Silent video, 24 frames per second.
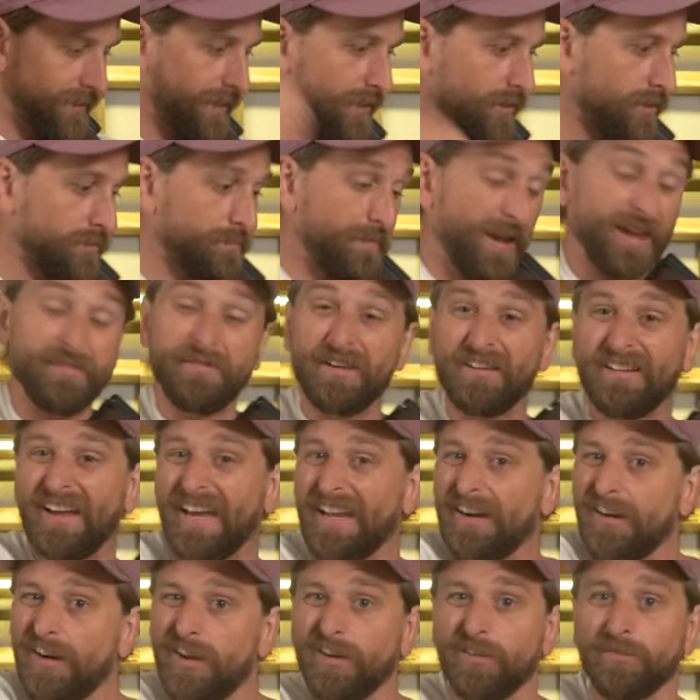others, maybe, I
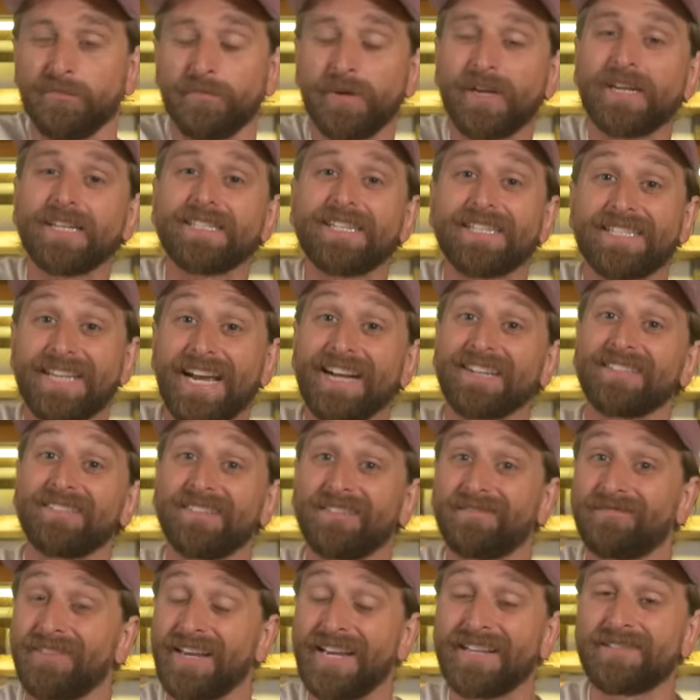don't know. Because it's
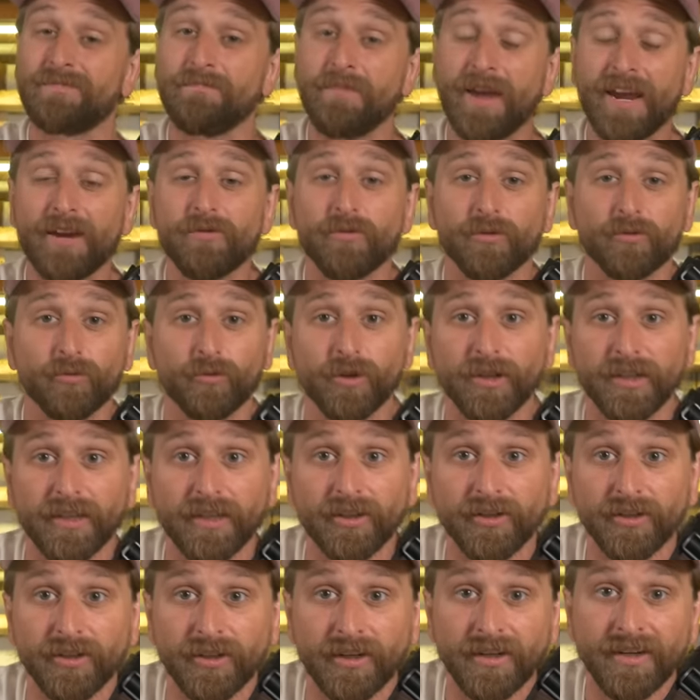actually, it's made with really
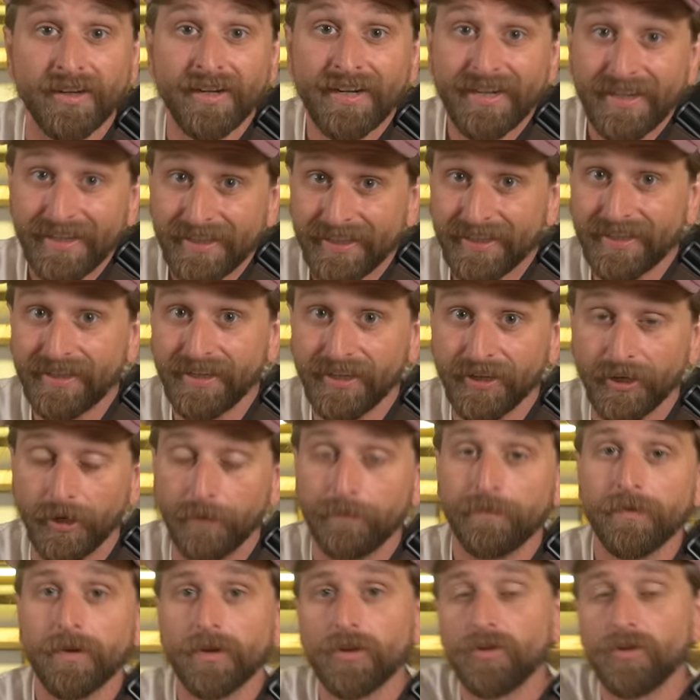good gear.